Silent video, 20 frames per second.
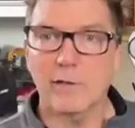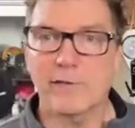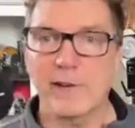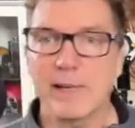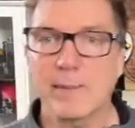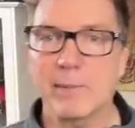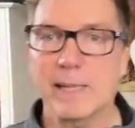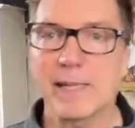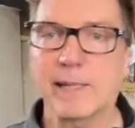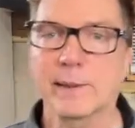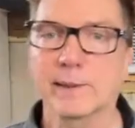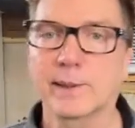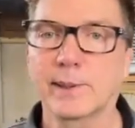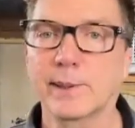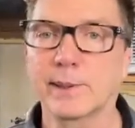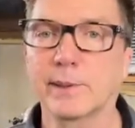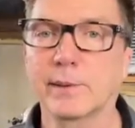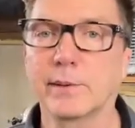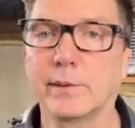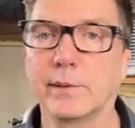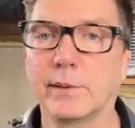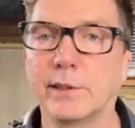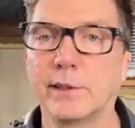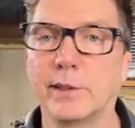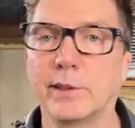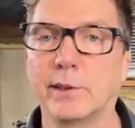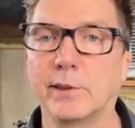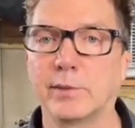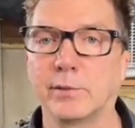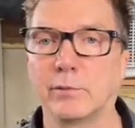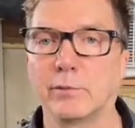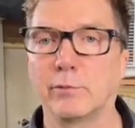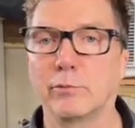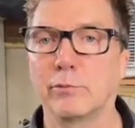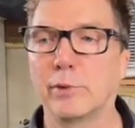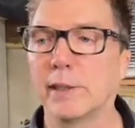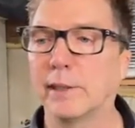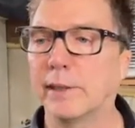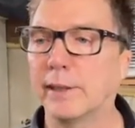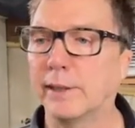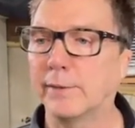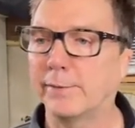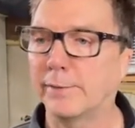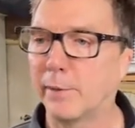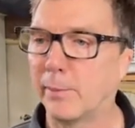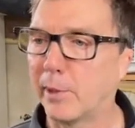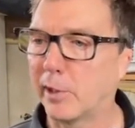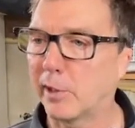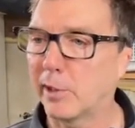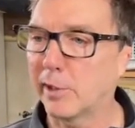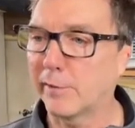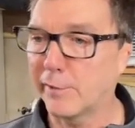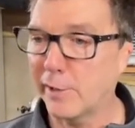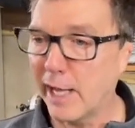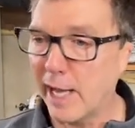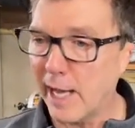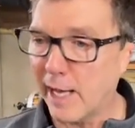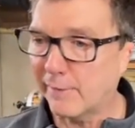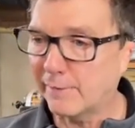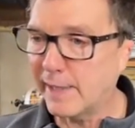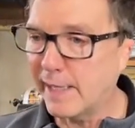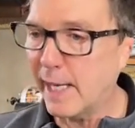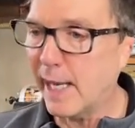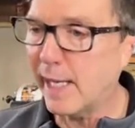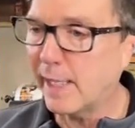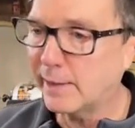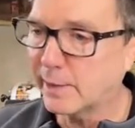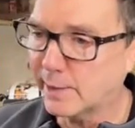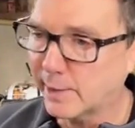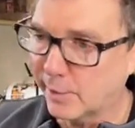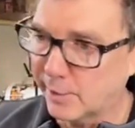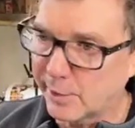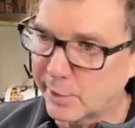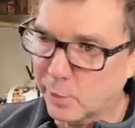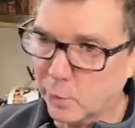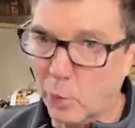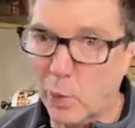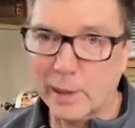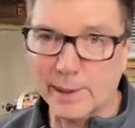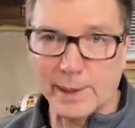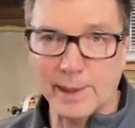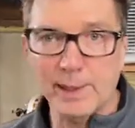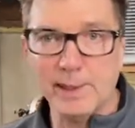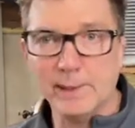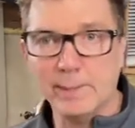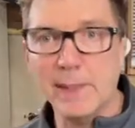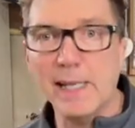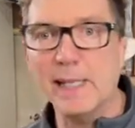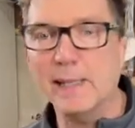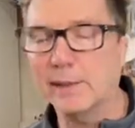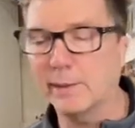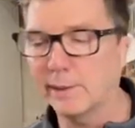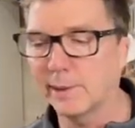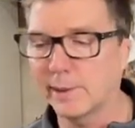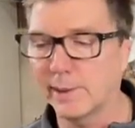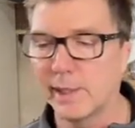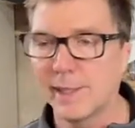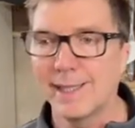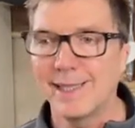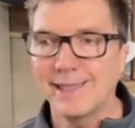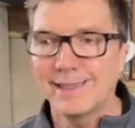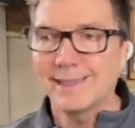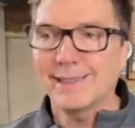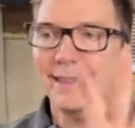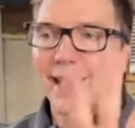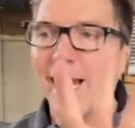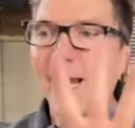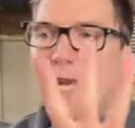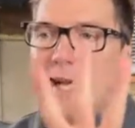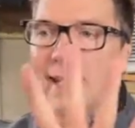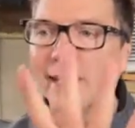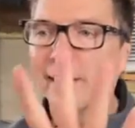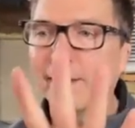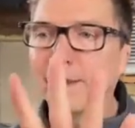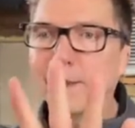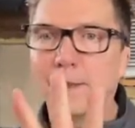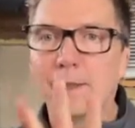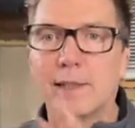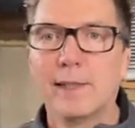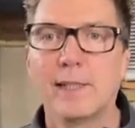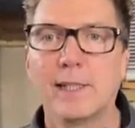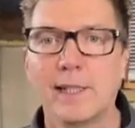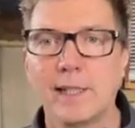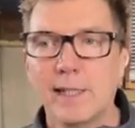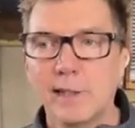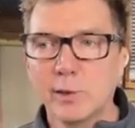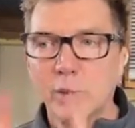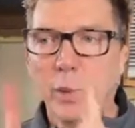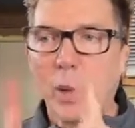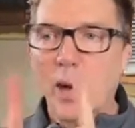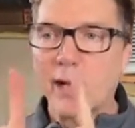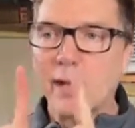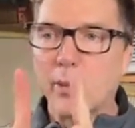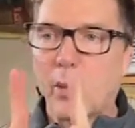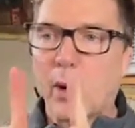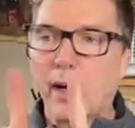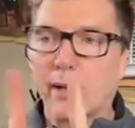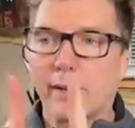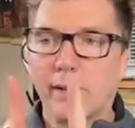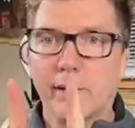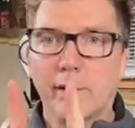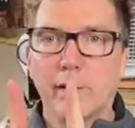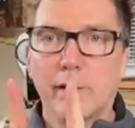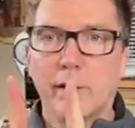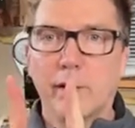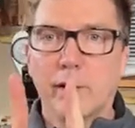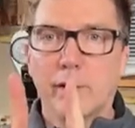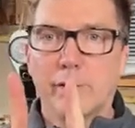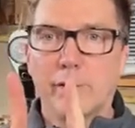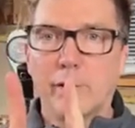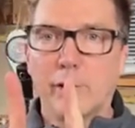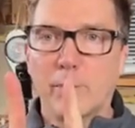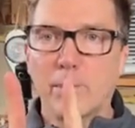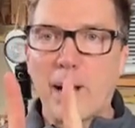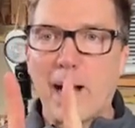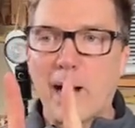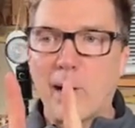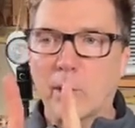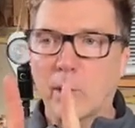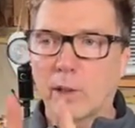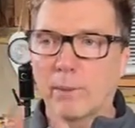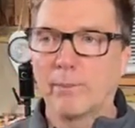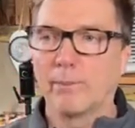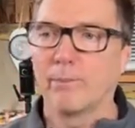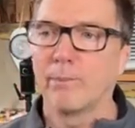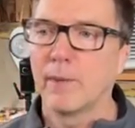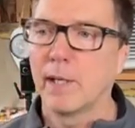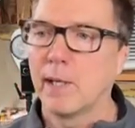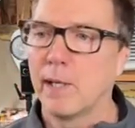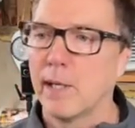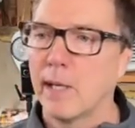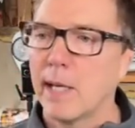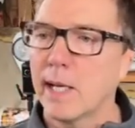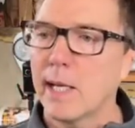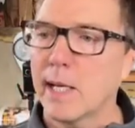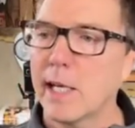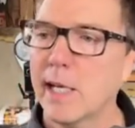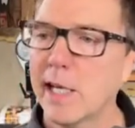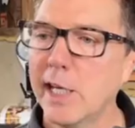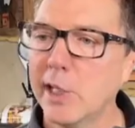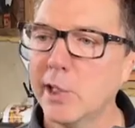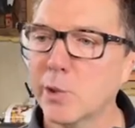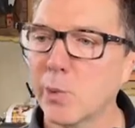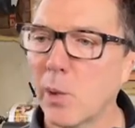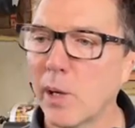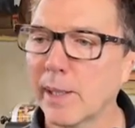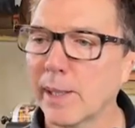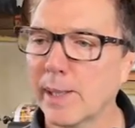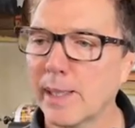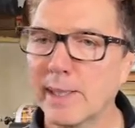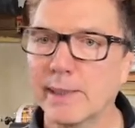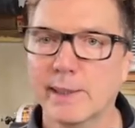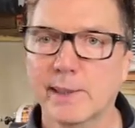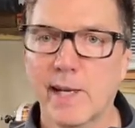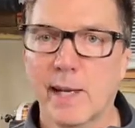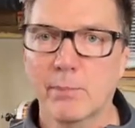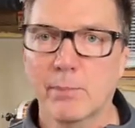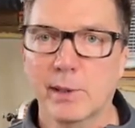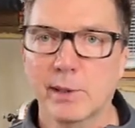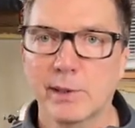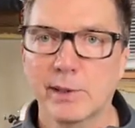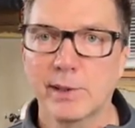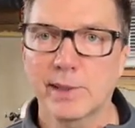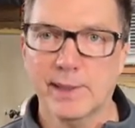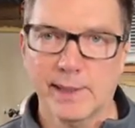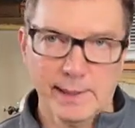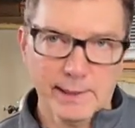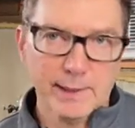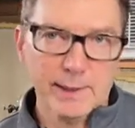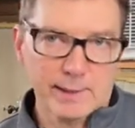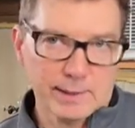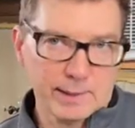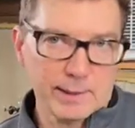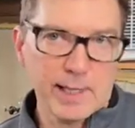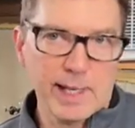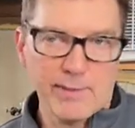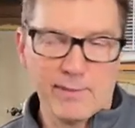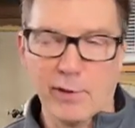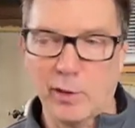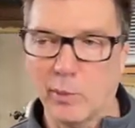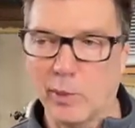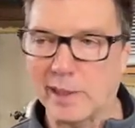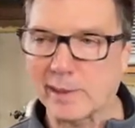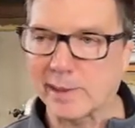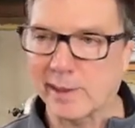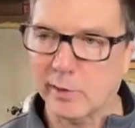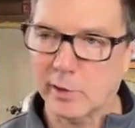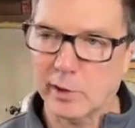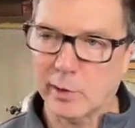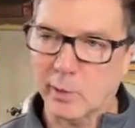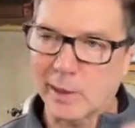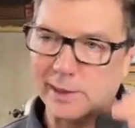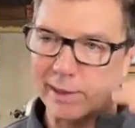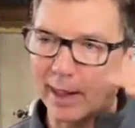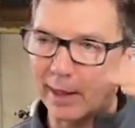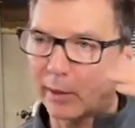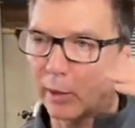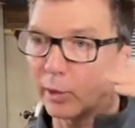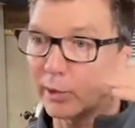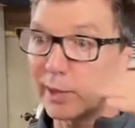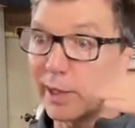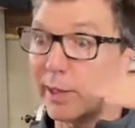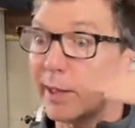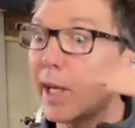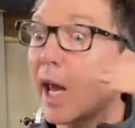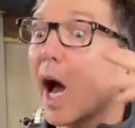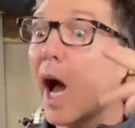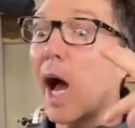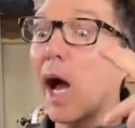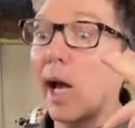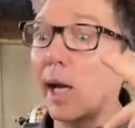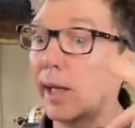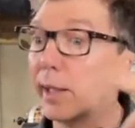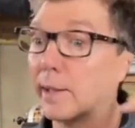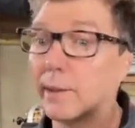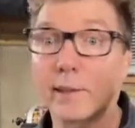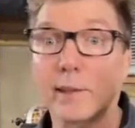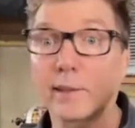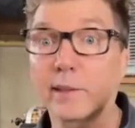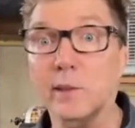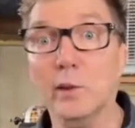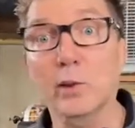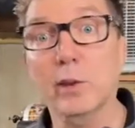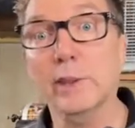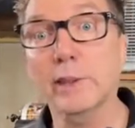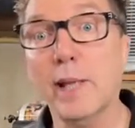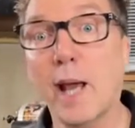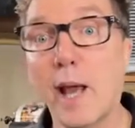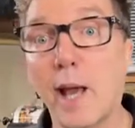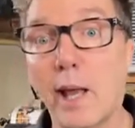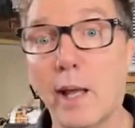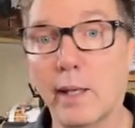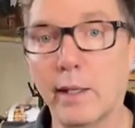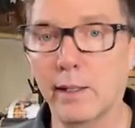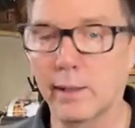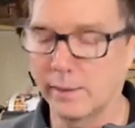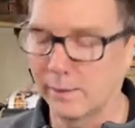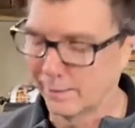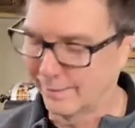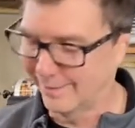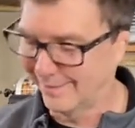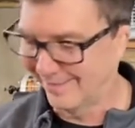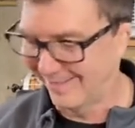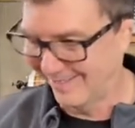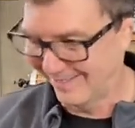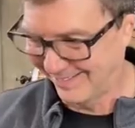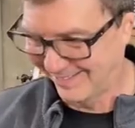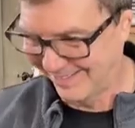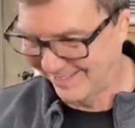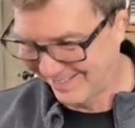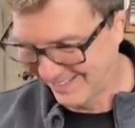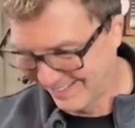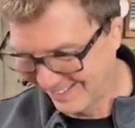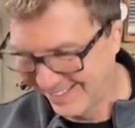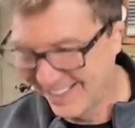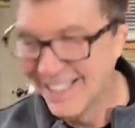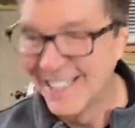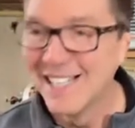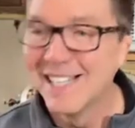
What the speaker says: I don't know if anybody else is really familiar, if you have the A series, what this means. 10 is 1 to 1, full power. Each one of these numbers, and it's the same for Westcott, only Westcott goes to 9. It doesn't go to 10. All